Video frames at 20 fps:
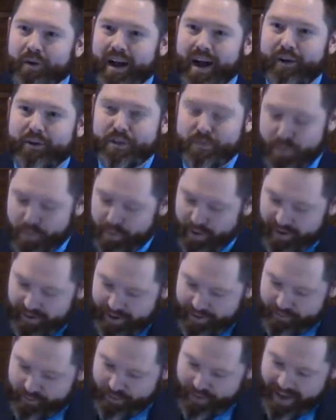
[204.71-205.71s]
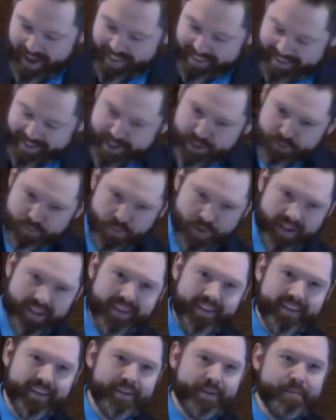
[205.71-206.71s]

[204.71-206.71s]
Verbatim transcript: I was preparing for that this week,